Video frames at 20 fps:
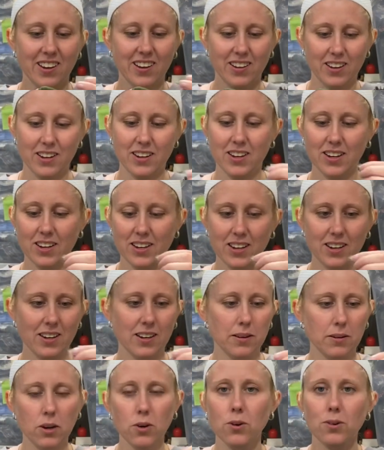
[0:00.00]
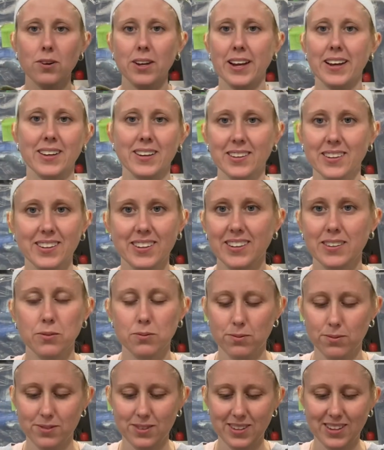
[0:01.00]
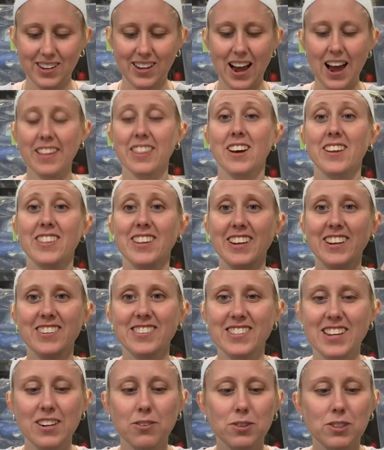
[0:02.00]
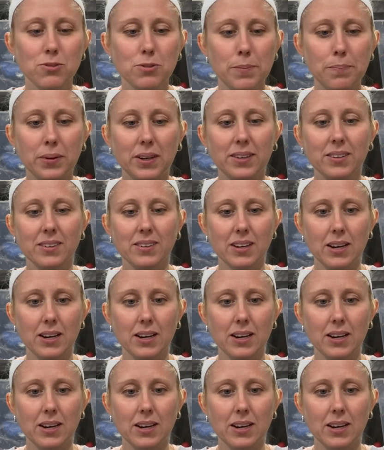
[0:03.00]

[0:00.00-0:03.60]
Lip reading: Okay. I thought the inside was ripping.